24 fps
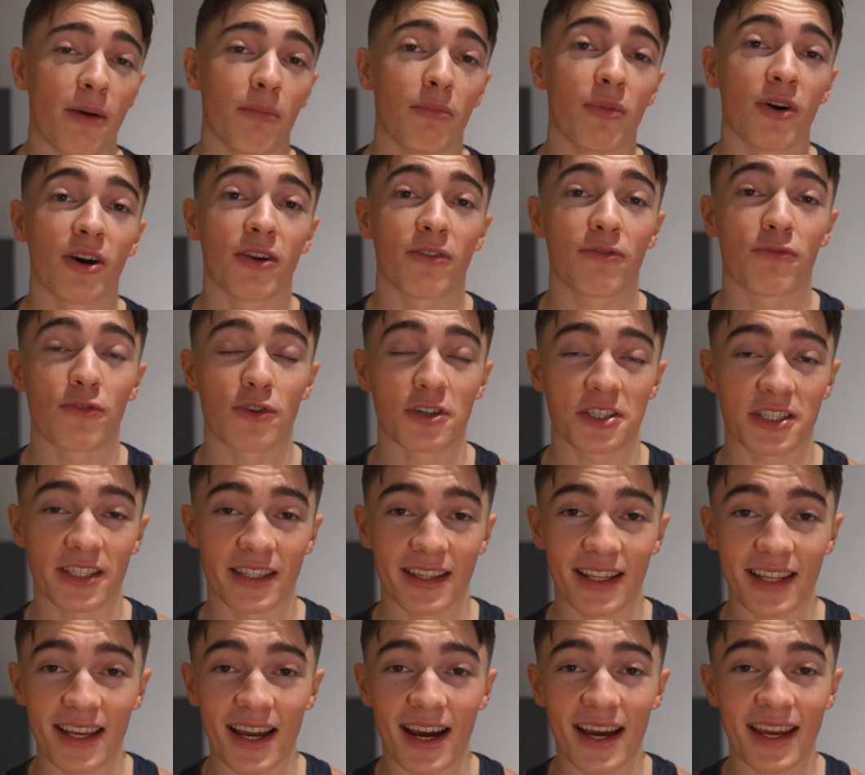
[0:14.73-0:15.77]
but
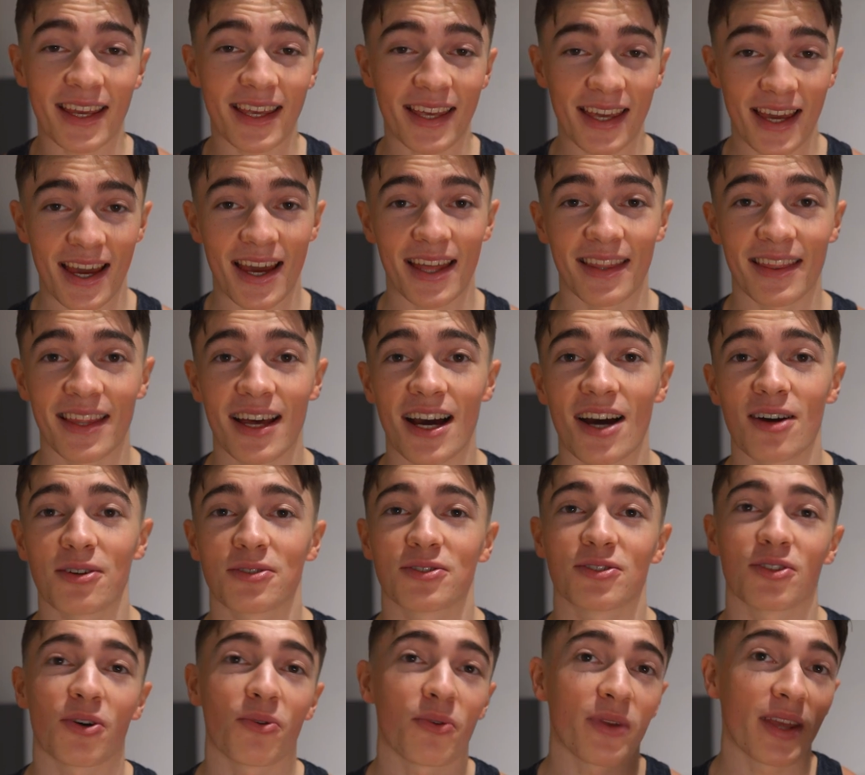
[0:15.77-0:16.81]
fortunately I can now,
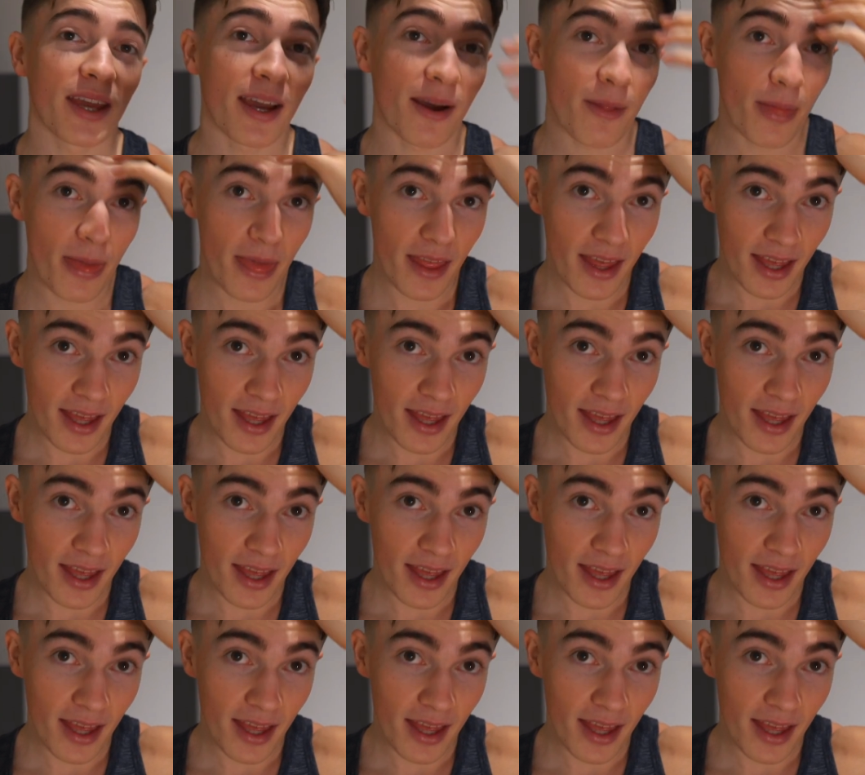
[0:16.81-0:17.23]
so yeah,